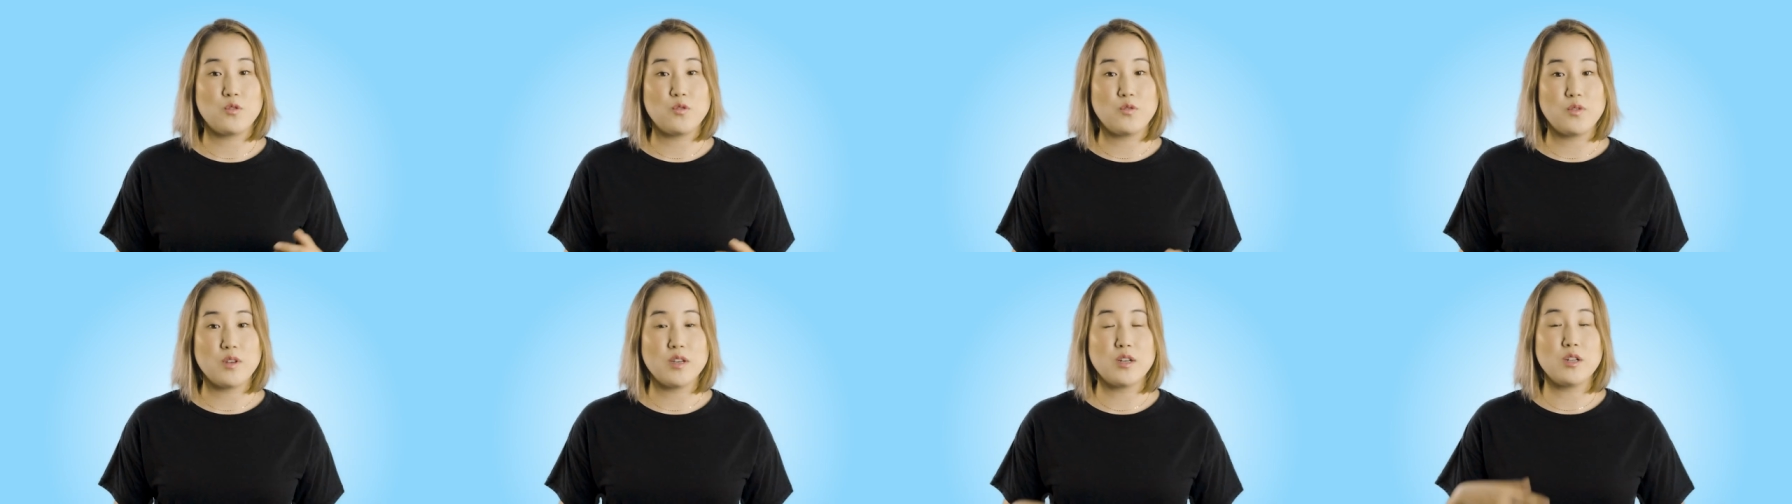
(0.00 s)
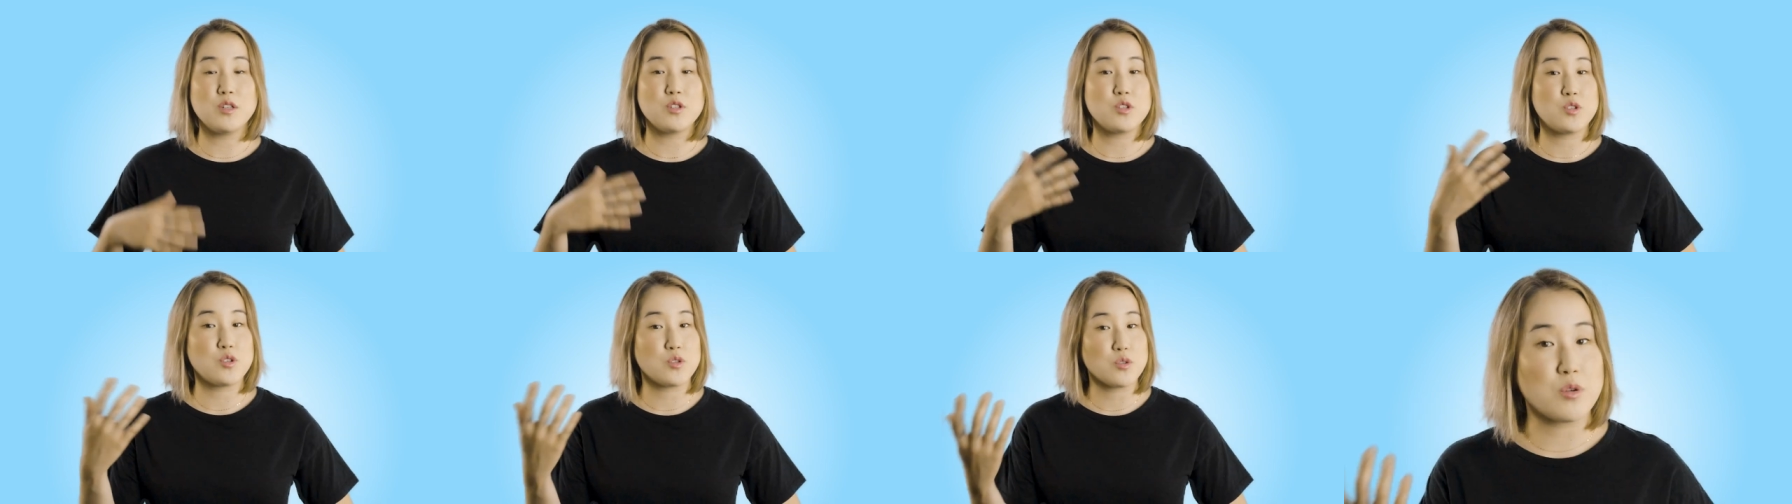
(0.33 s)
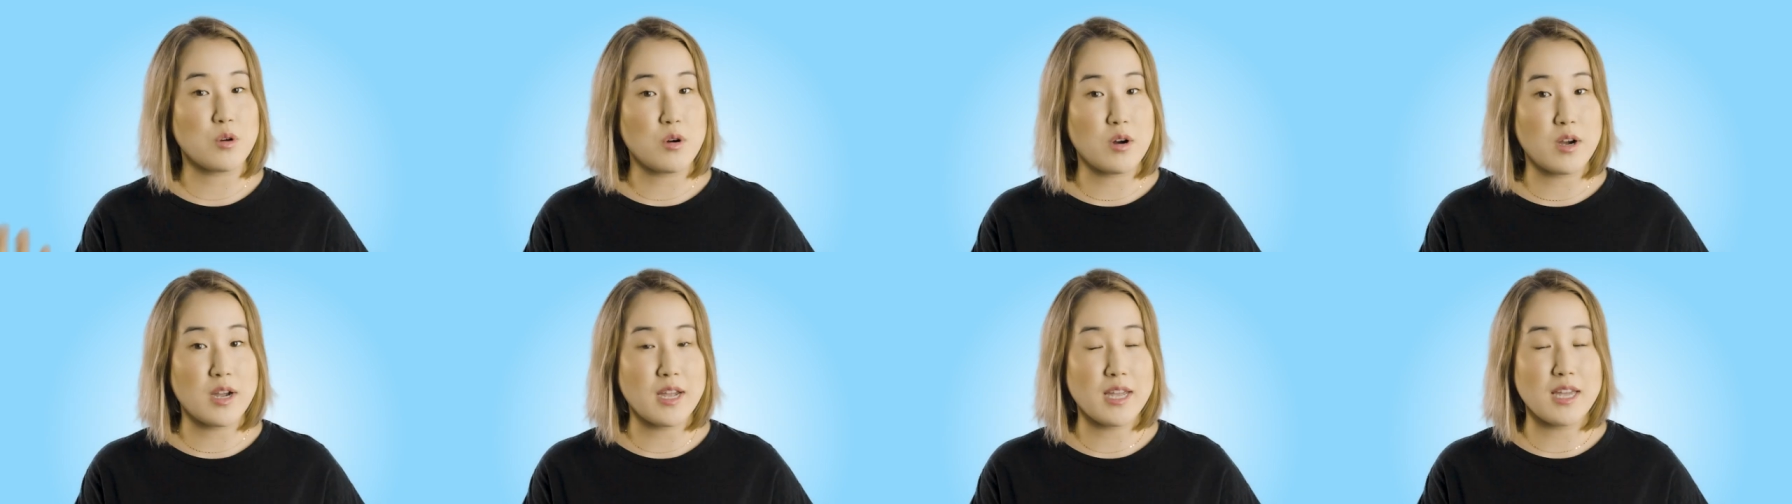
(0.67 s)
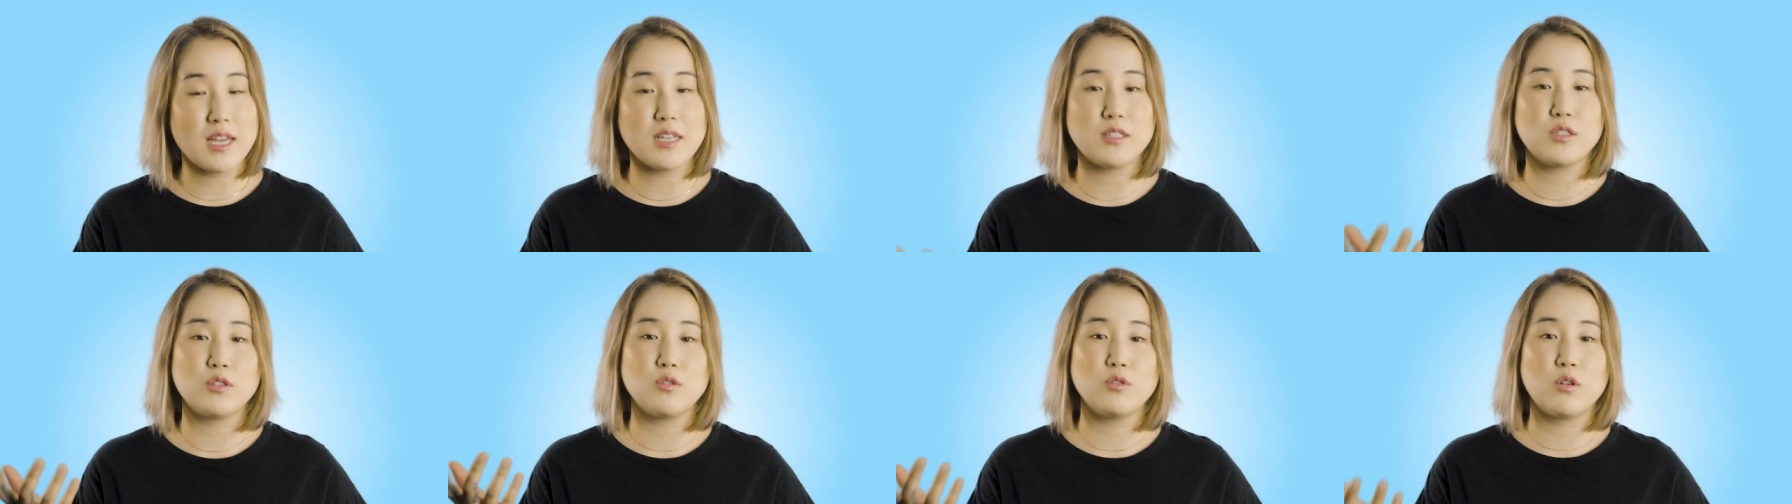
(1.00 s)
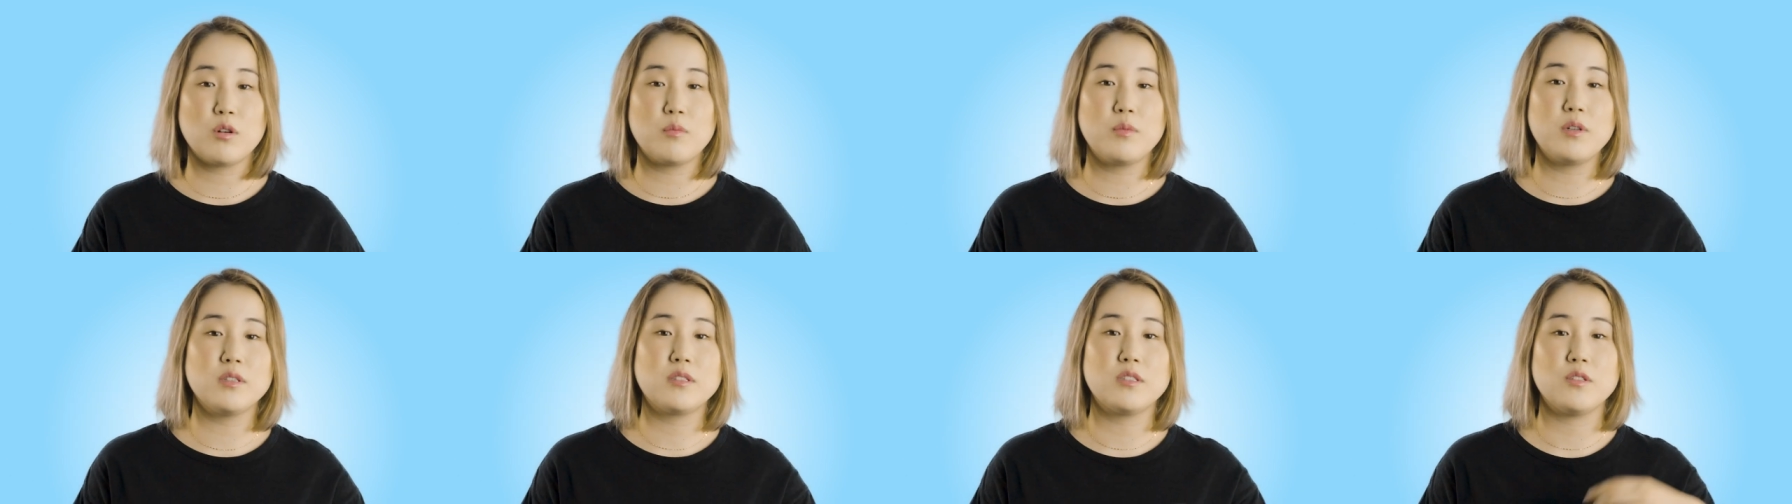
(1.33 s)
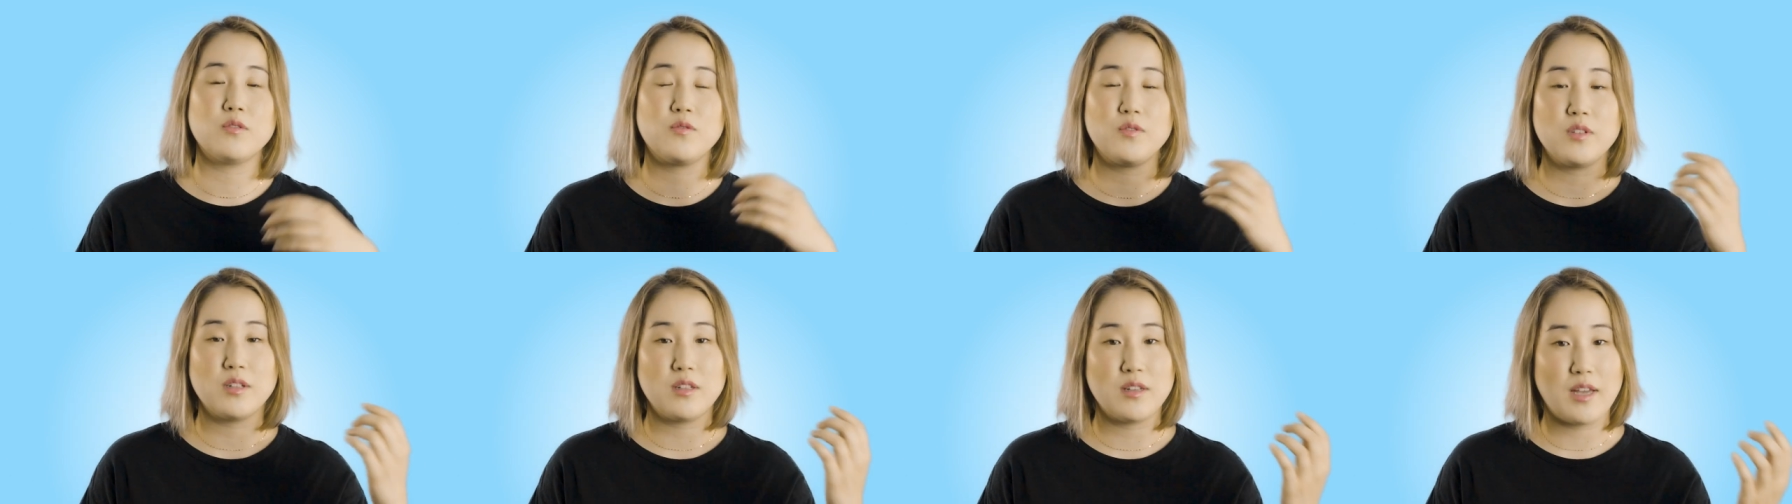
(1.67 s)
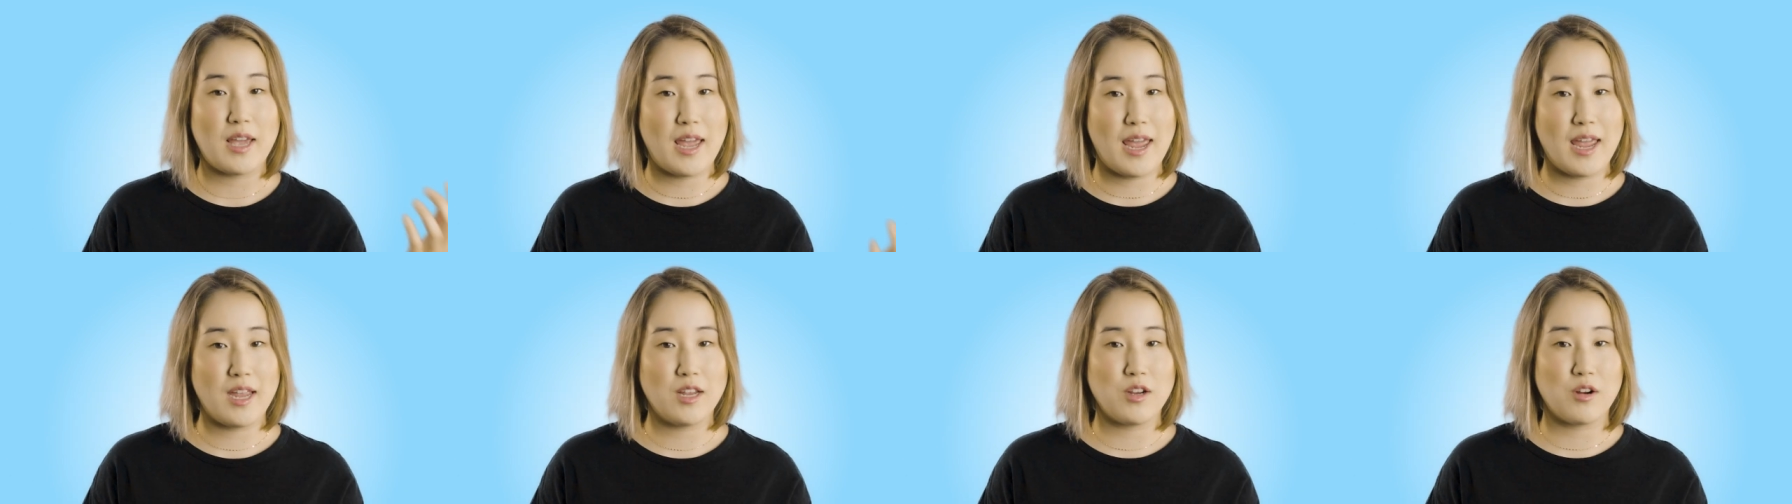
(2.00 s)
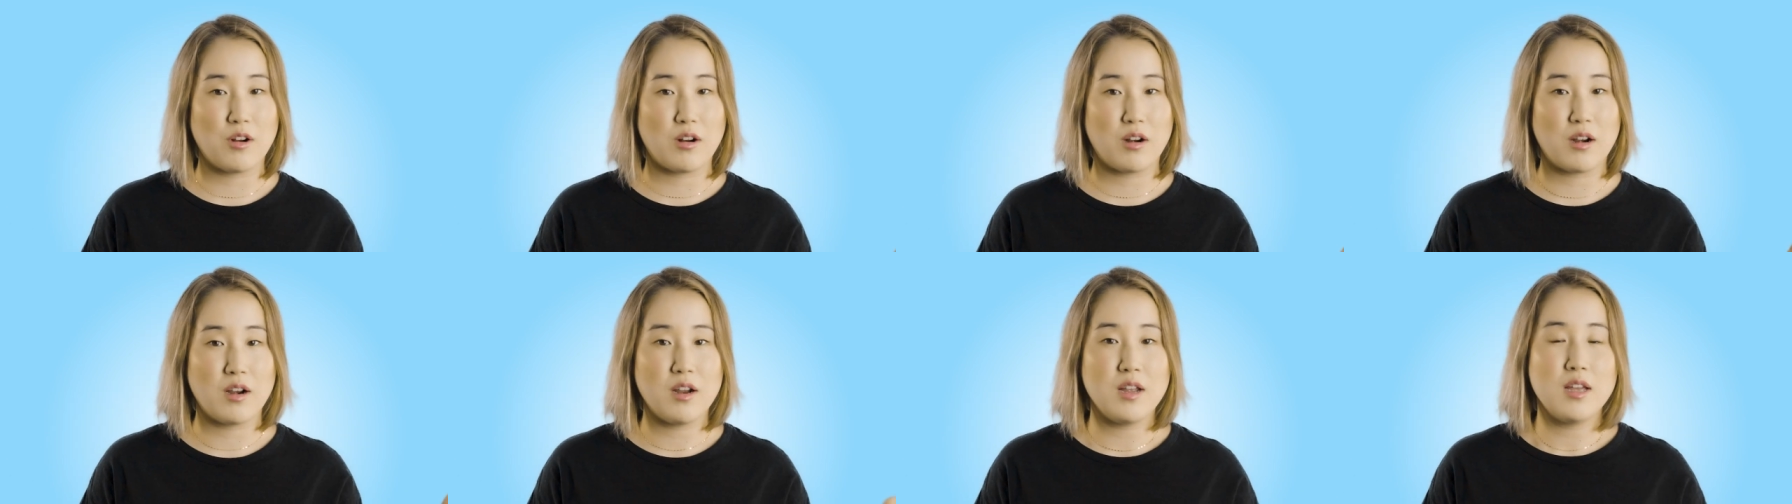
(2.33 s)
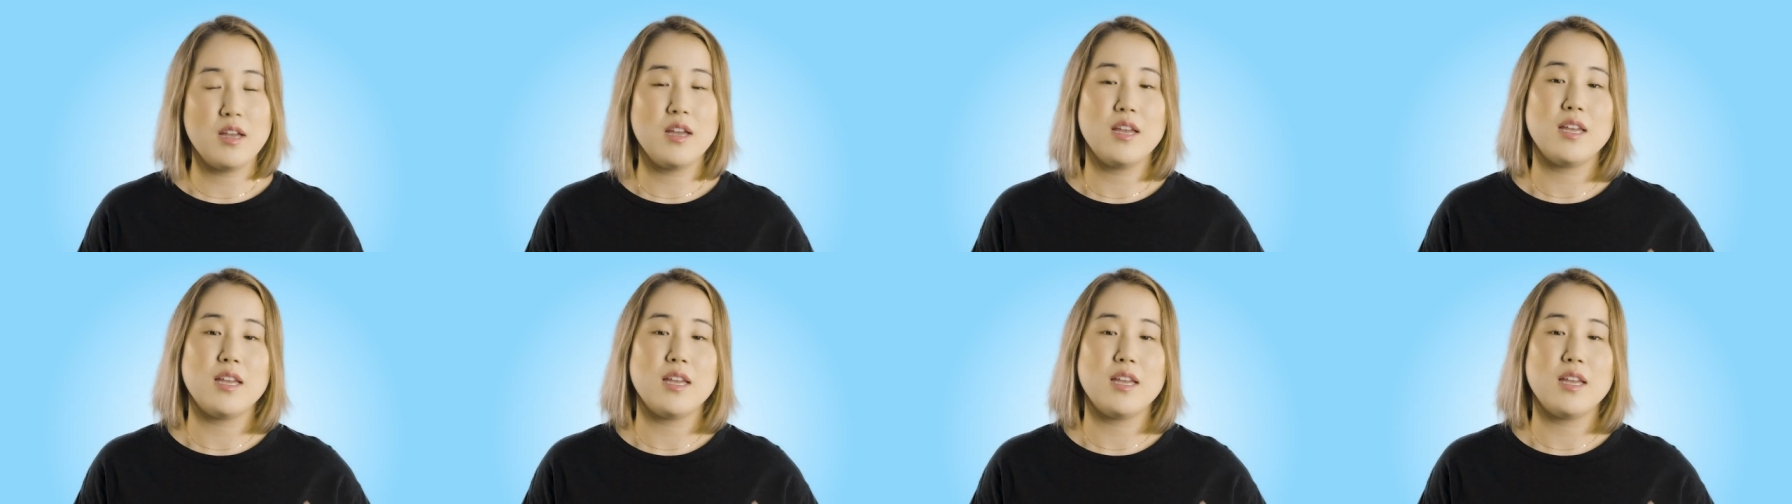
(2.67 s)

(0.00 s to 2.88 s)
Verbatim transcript: you feel joy, it's normal to feel anger.